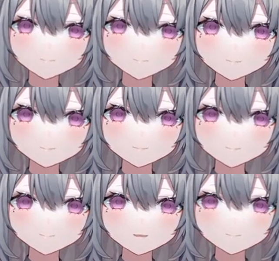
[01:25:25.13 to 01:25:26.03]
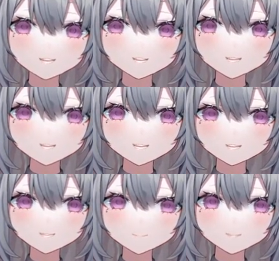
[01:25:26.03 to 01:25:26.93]
speak to you. Go here.
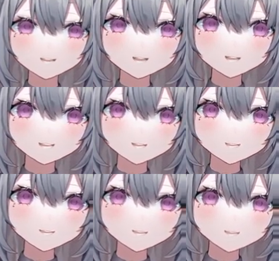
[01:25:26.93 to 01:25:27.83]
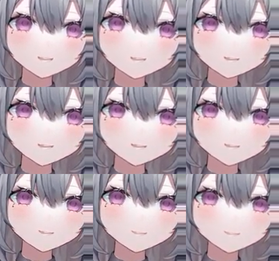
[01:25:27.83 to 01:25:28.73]
Lisa.
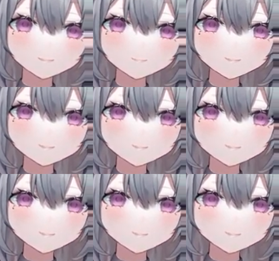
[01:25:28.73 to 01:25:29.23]
Lisa,